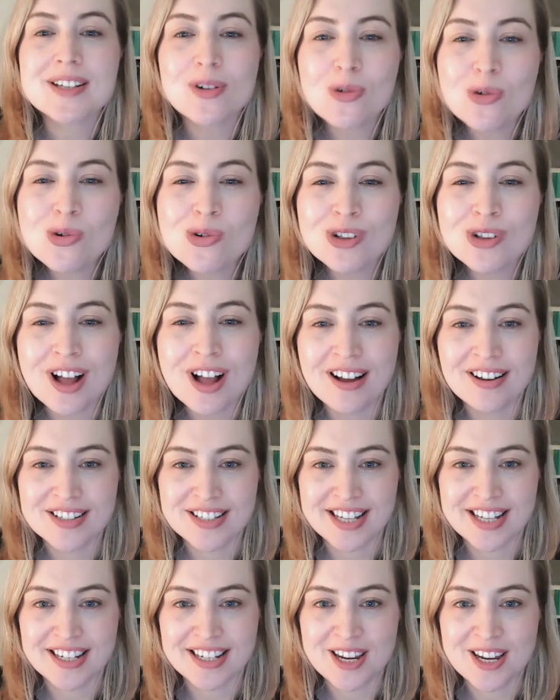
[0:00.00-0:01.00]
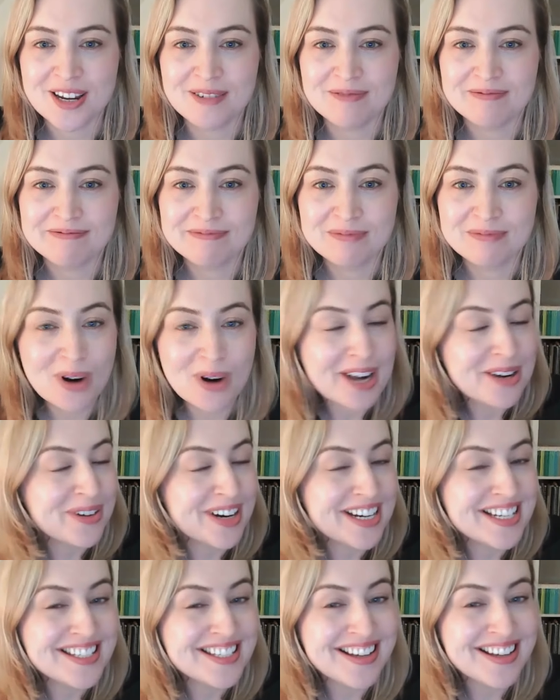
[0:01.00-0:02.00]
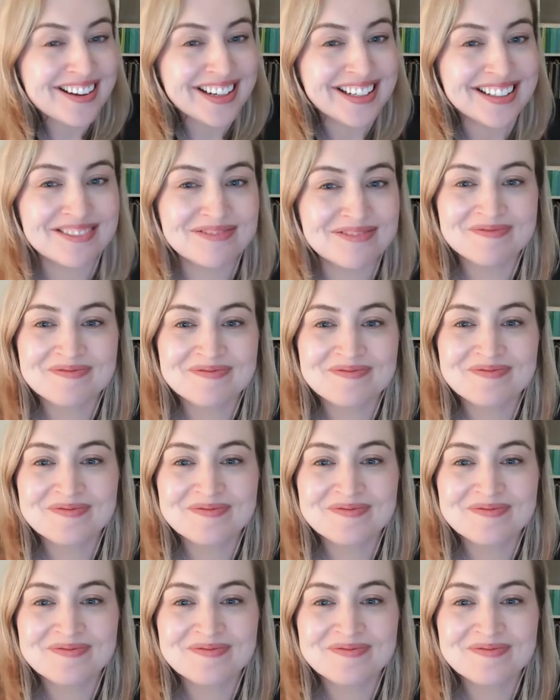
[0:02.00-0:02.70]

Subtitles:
are all asking you, where do I sign?